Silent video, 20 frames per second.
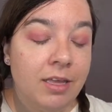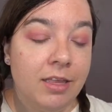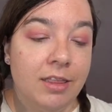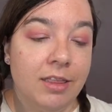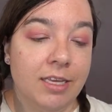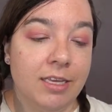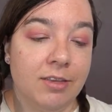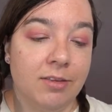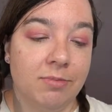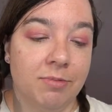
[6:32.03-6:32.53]

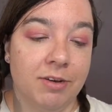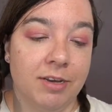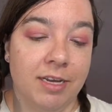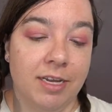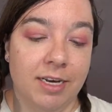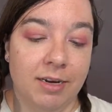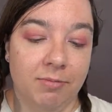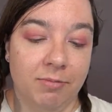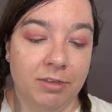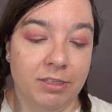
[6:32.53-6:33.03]
This
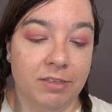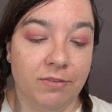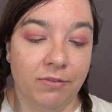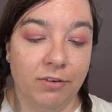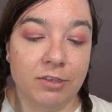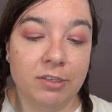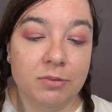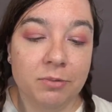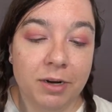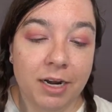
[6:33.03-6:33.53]
one was the
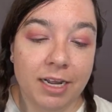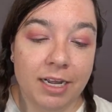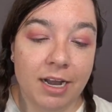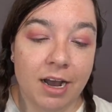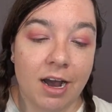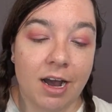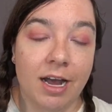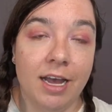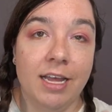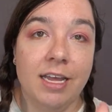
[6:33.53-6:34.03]
first one I
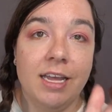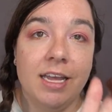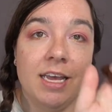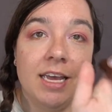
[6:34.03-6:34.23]
got.